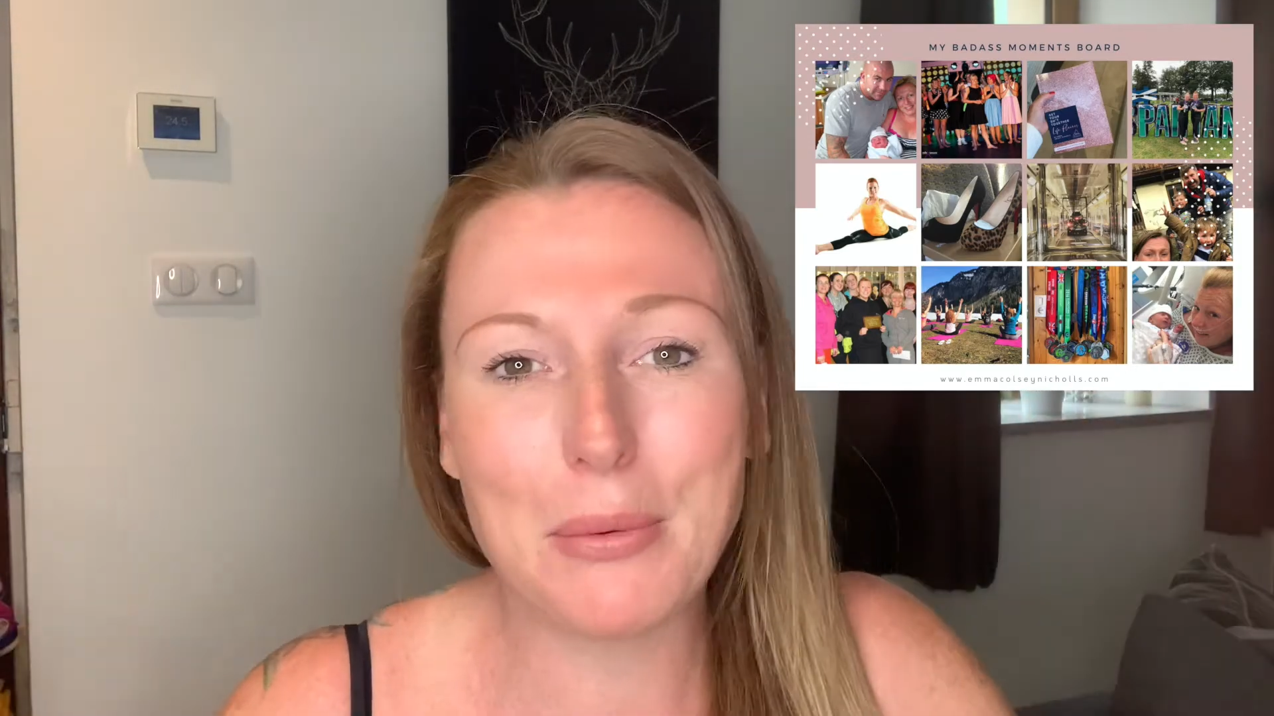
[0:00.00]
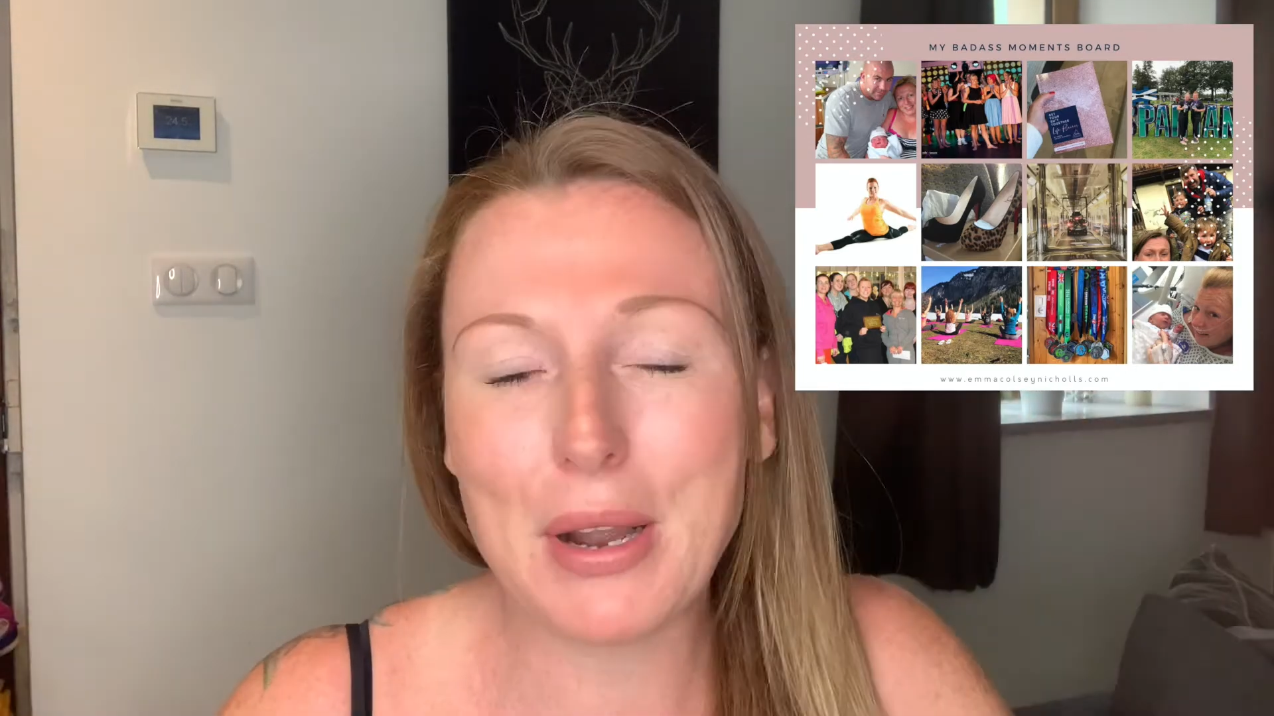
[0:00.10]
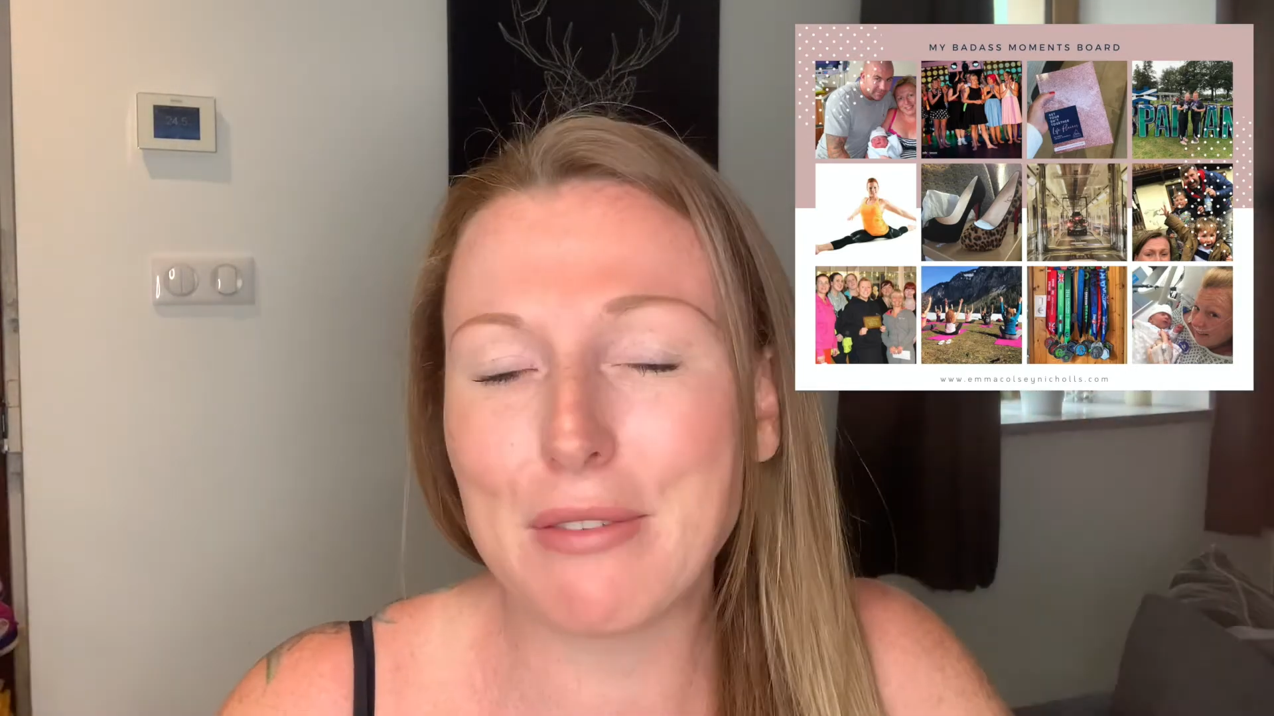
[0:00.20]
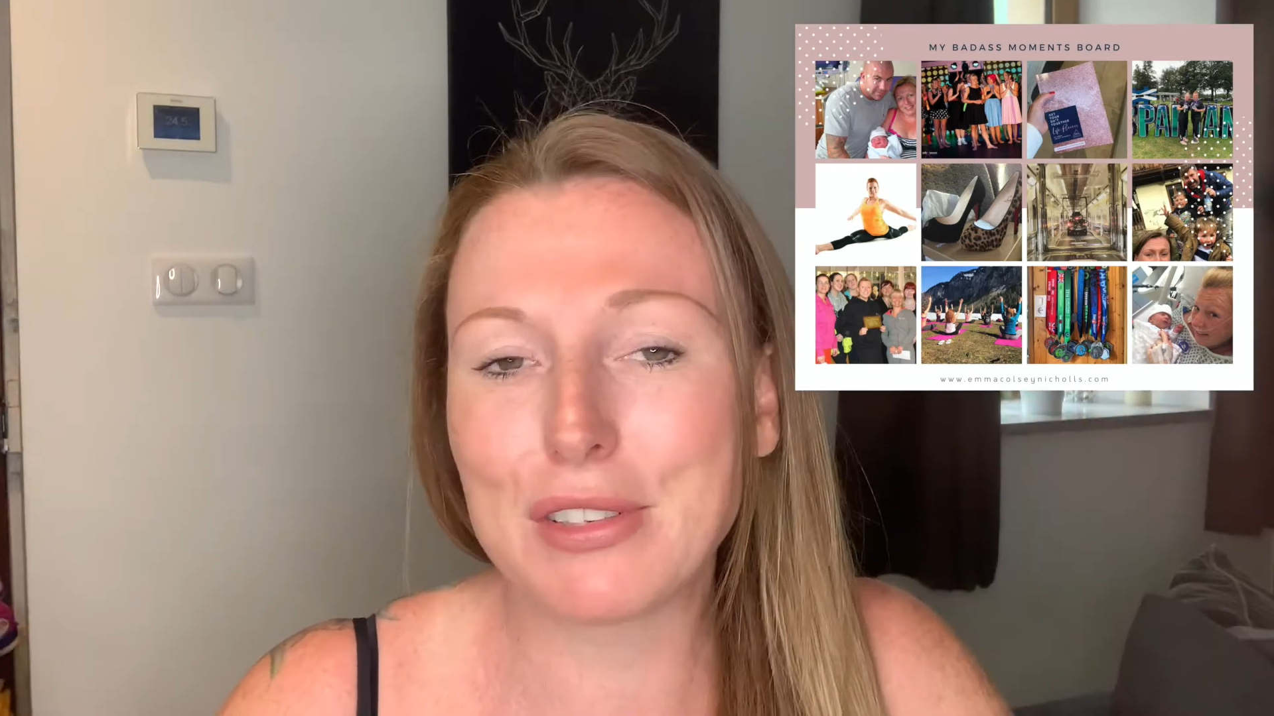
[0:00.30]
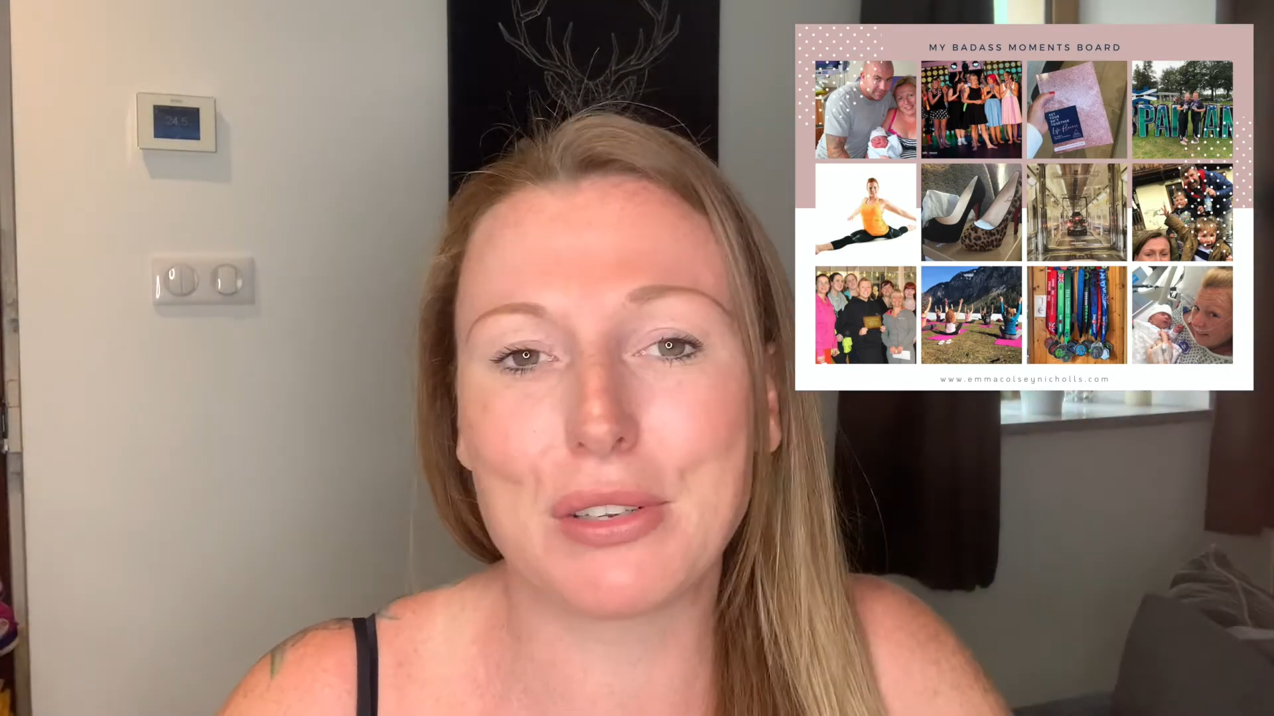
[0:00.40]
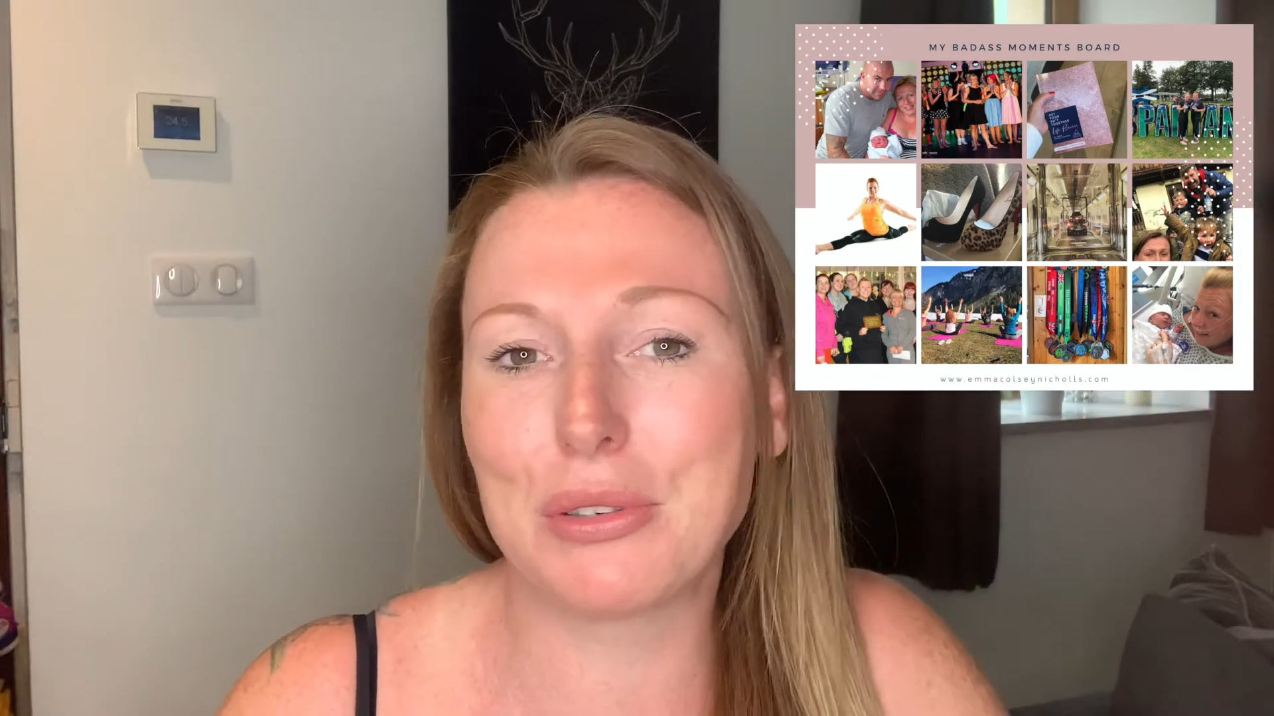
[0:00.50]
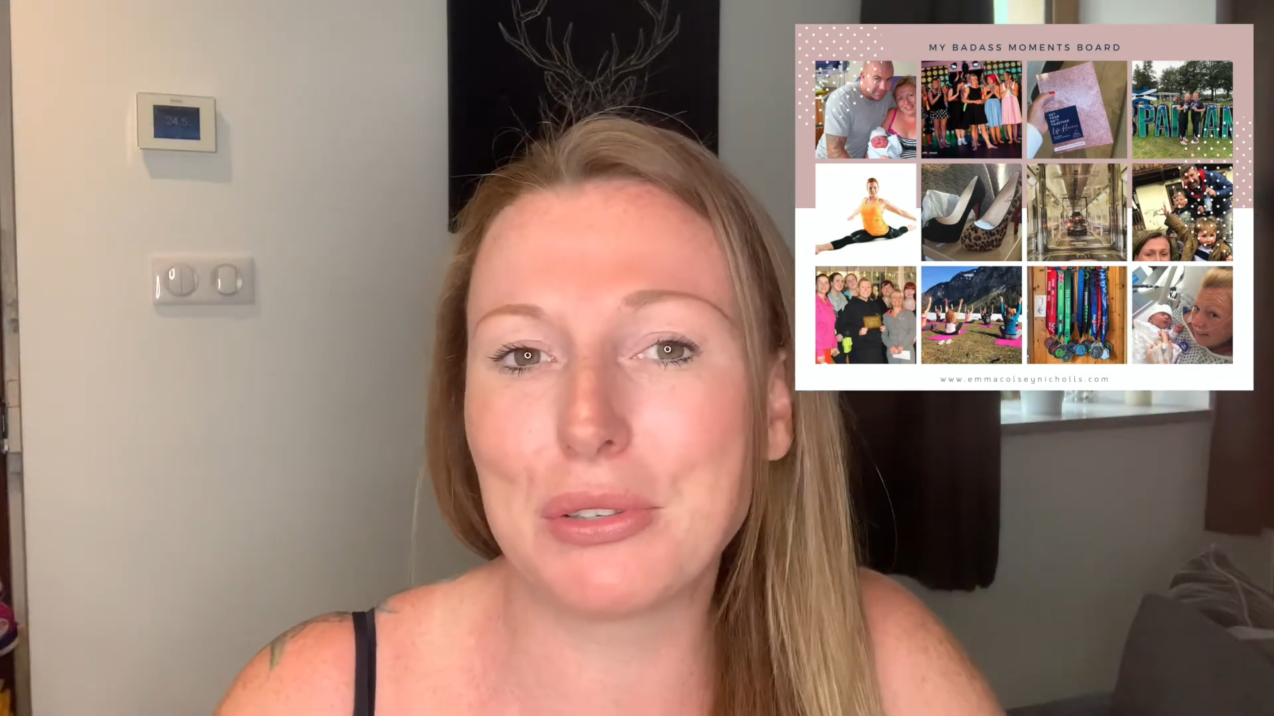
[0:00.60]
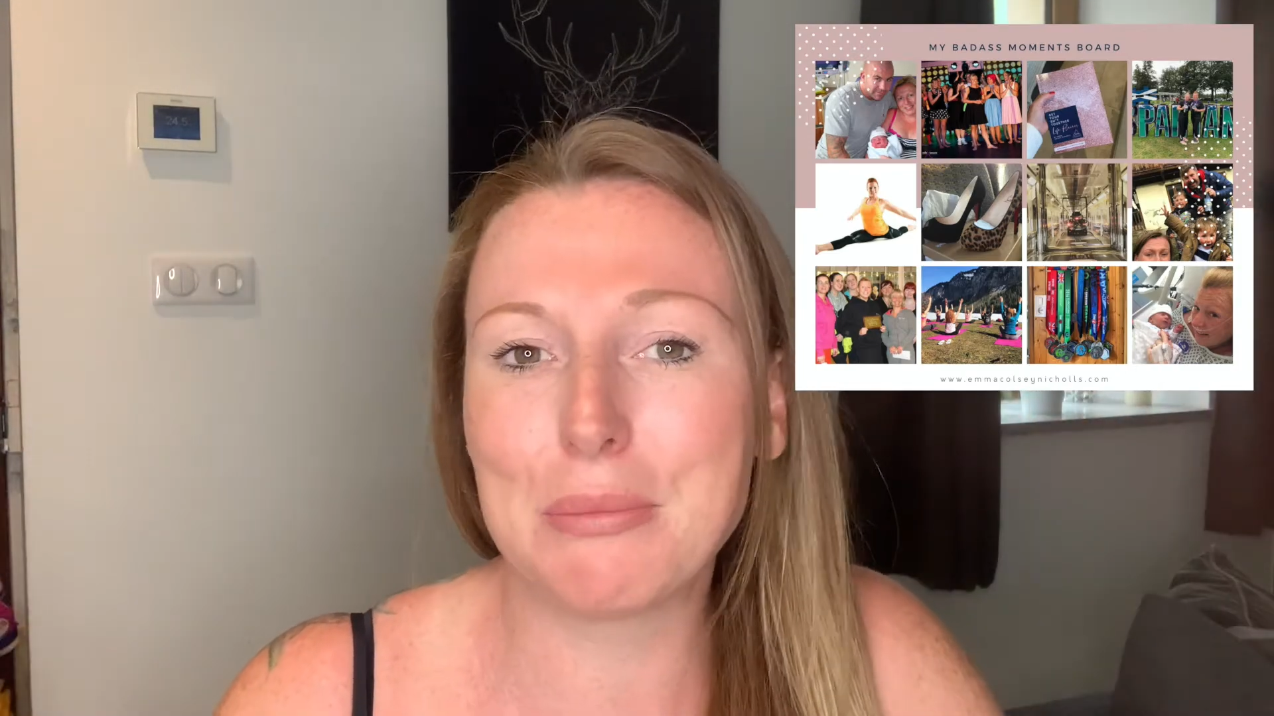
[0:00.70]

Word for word: whatever social